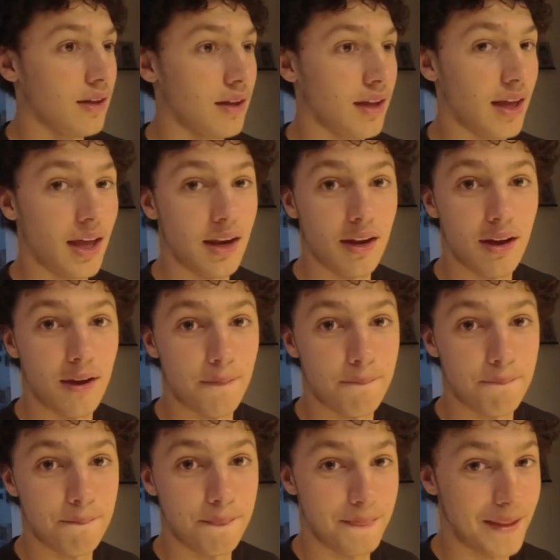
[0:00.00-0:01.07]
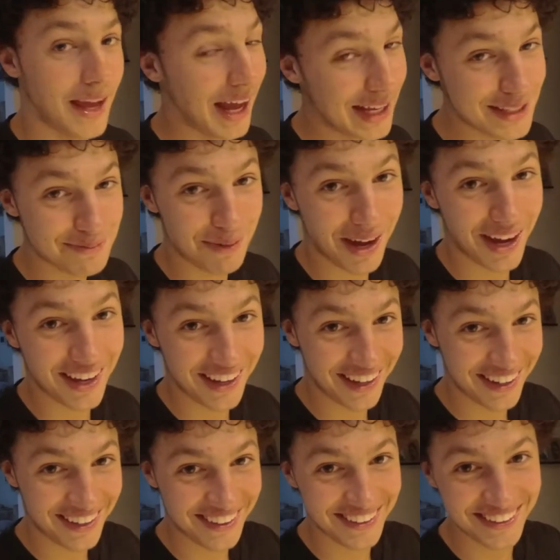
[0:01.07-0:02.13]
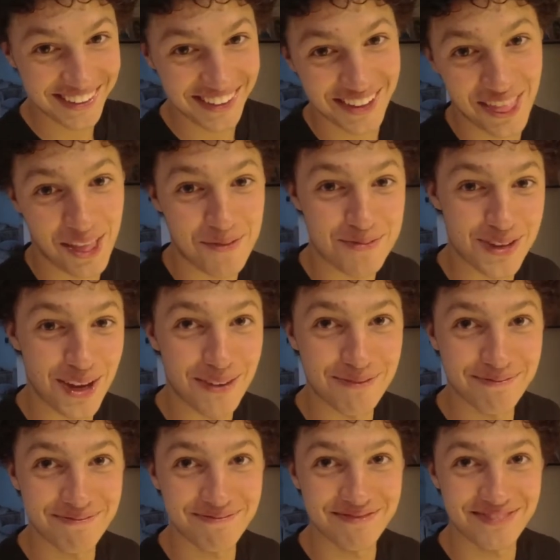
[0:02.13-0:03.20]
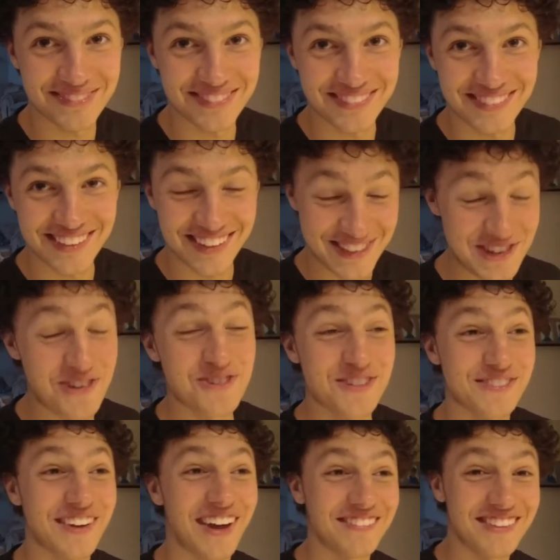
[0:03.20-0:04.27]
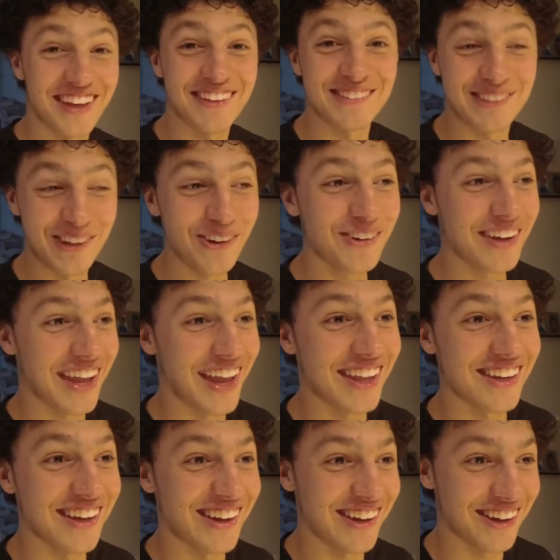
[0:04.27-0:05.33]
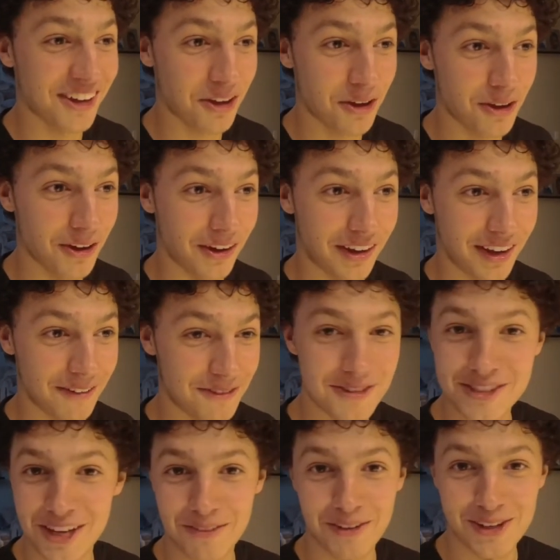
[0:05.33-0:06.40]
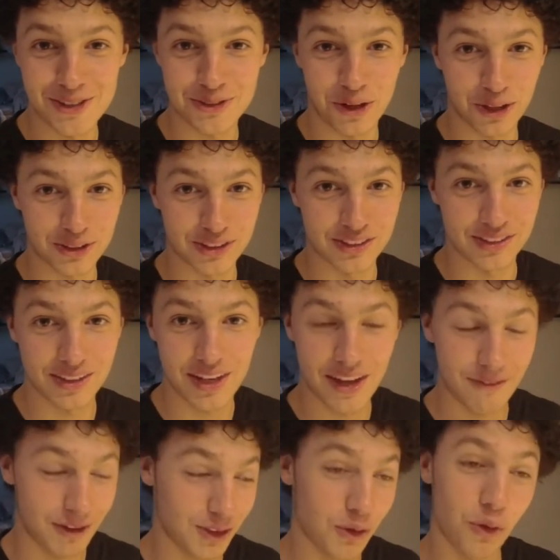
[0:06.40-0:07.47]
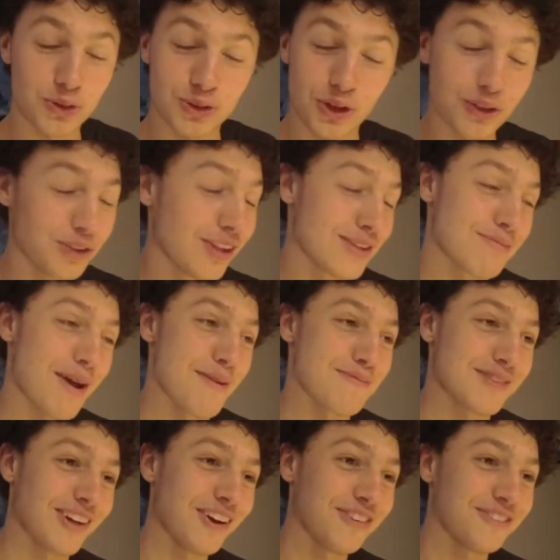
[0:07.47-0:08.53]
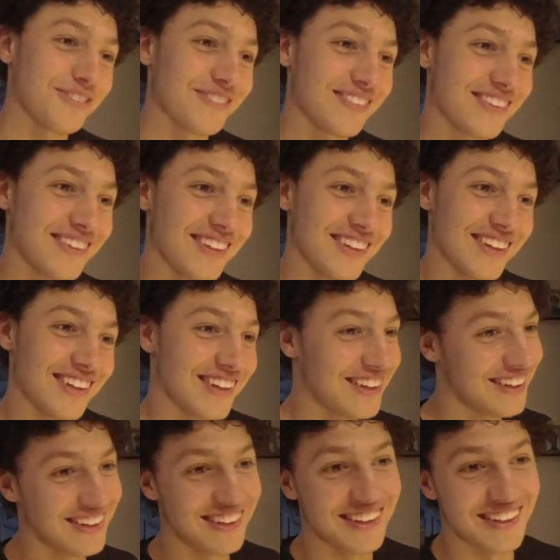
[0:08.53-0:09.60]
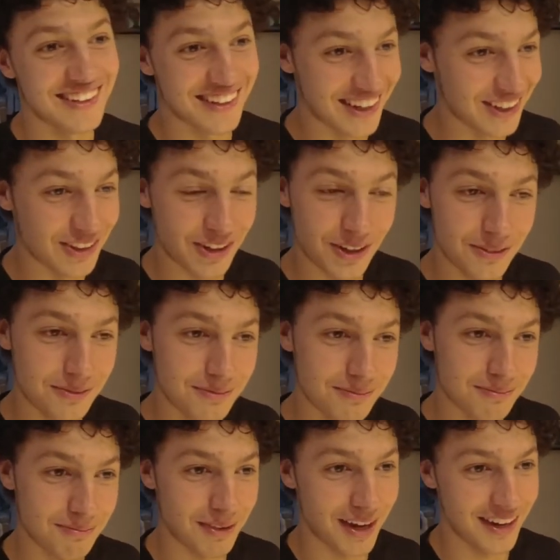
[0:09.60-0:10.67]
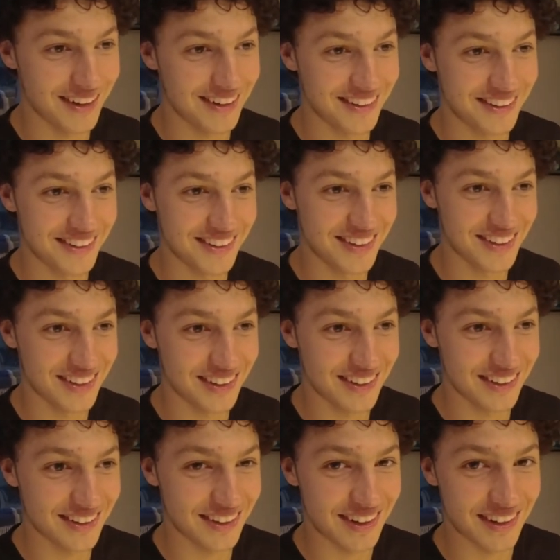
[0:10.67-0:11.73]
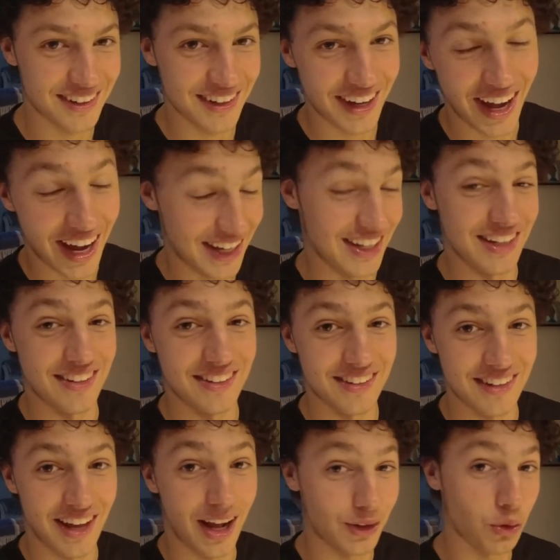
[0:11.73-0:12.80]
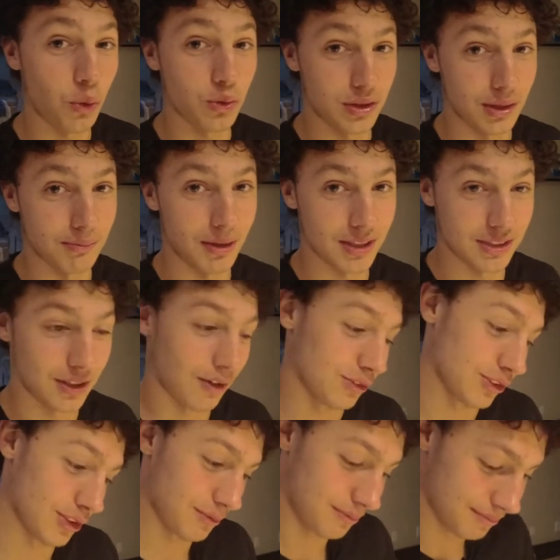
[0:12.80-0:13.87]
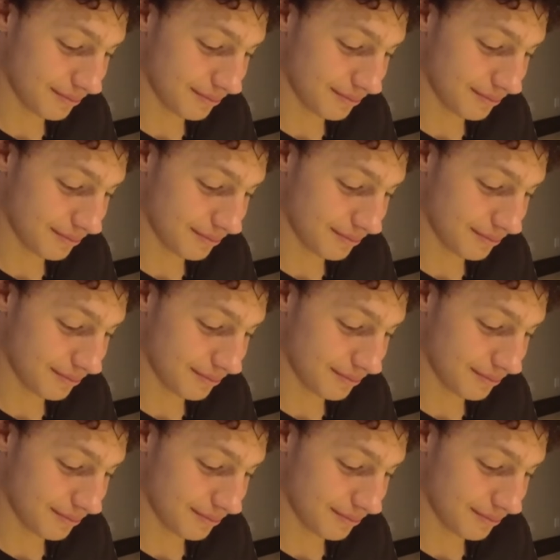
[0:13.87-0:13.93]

And uh, my uh, I up? survived. Joe survived. Yeah, Joe can uh, cook if he's given instructions. If I told Joe to do this by himself, I don't know, but I did. I told him myself. So.